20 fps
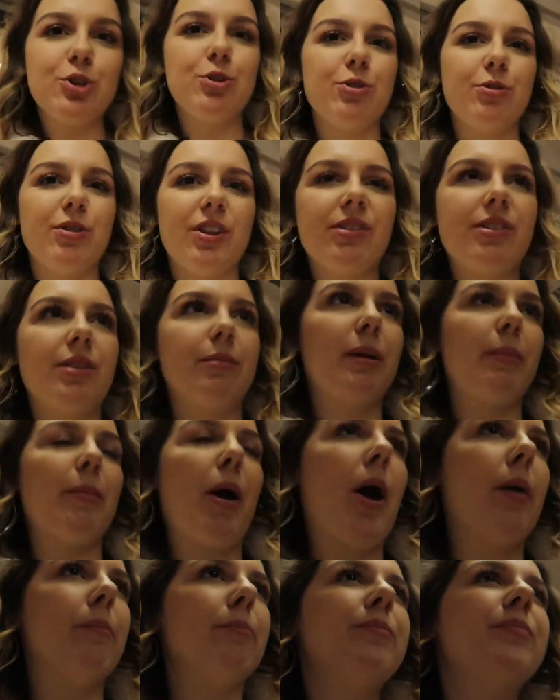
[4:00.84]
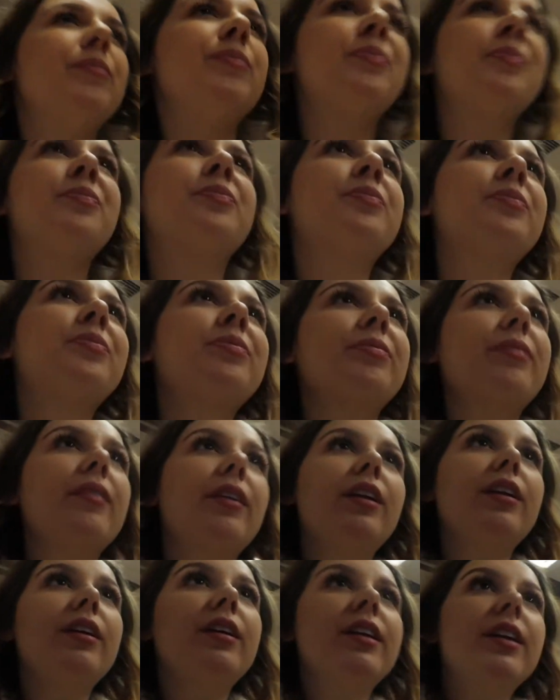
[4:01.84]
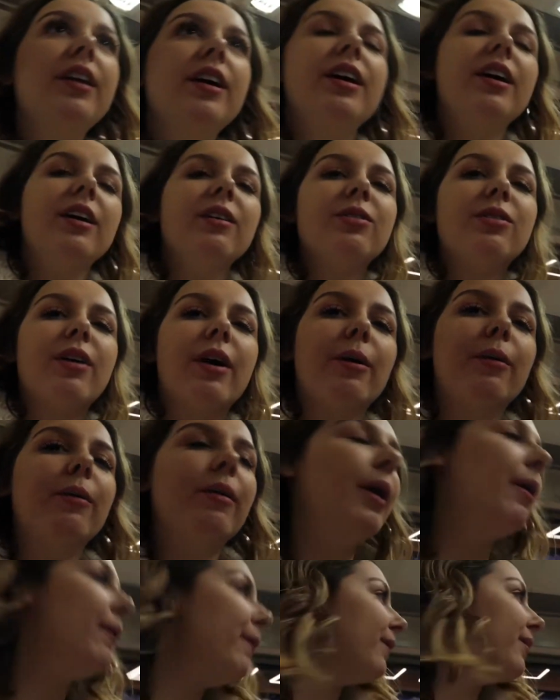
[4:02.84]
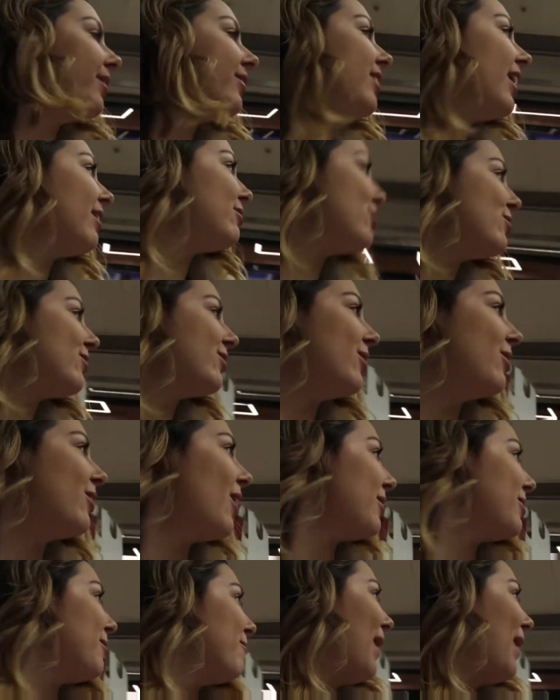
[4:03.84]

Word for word: you do this to me, Mom? So, oh, Tess, you got the